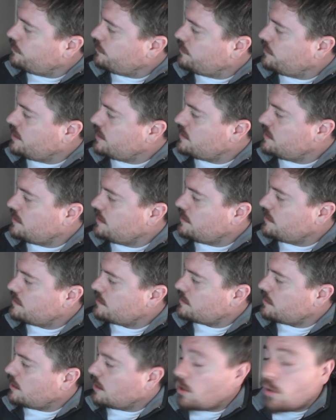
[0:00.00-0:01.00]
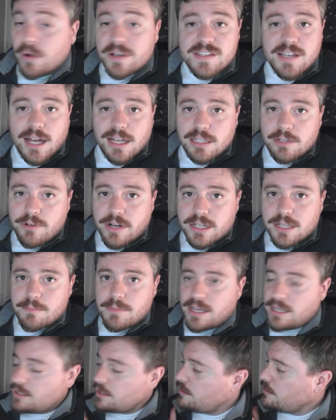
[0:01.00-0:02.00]
this is always highly
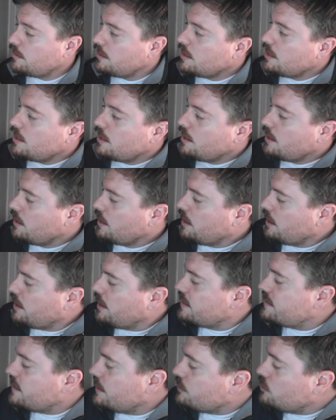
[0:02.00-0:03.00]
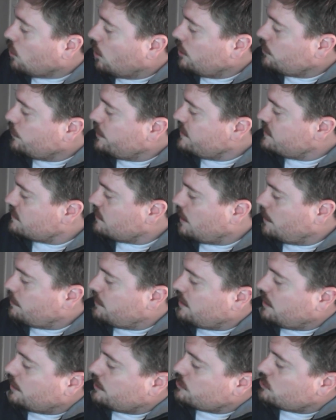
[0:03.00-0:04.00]
recommended. It's At Dawn We Slept:
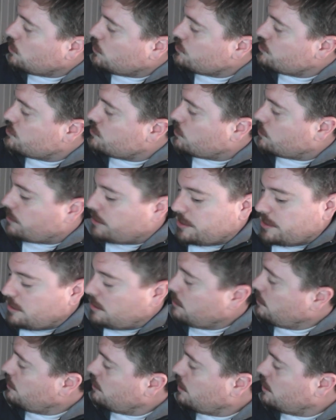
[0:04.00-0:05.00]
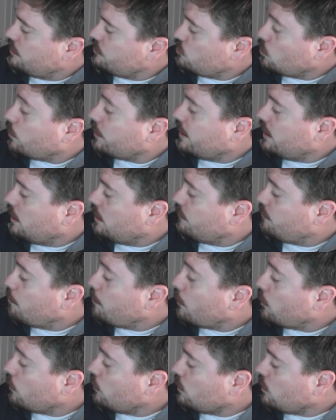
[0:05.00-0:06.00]
The Untold Story of
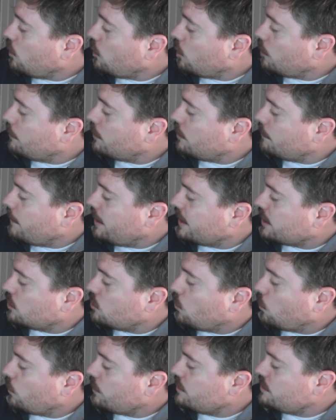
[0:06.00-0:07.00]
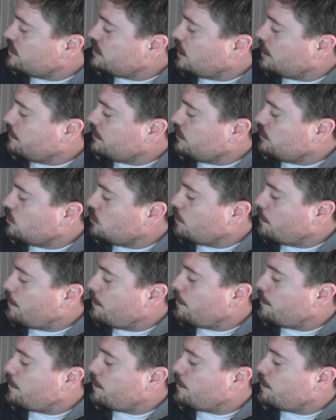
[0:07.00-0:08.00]
Pearl Harbor by Gordon W.
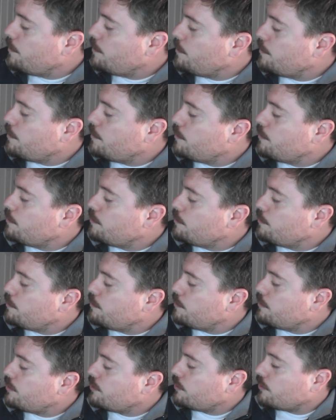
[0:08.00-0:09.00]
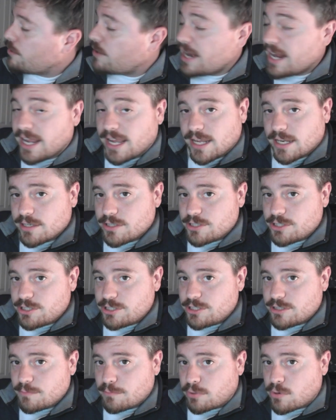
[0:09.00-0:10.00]

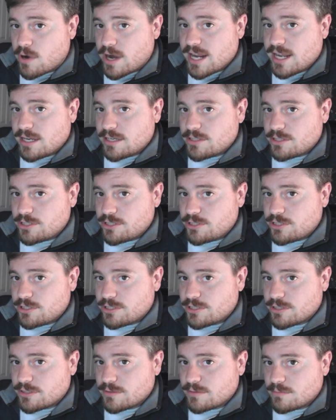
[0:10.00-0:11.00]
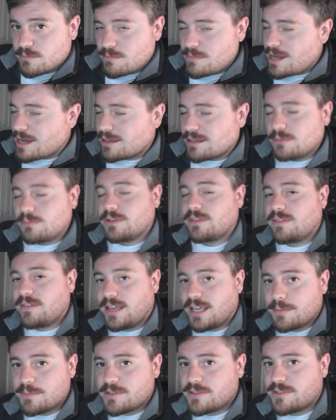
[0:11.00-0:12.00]
Prange. I'm not good with
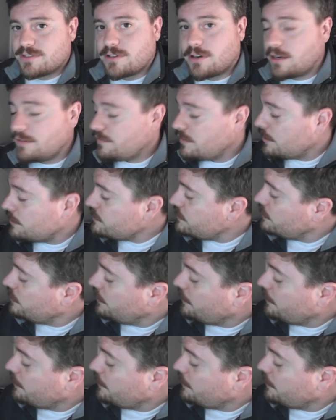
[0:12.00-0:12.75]
names. Sorry, folks.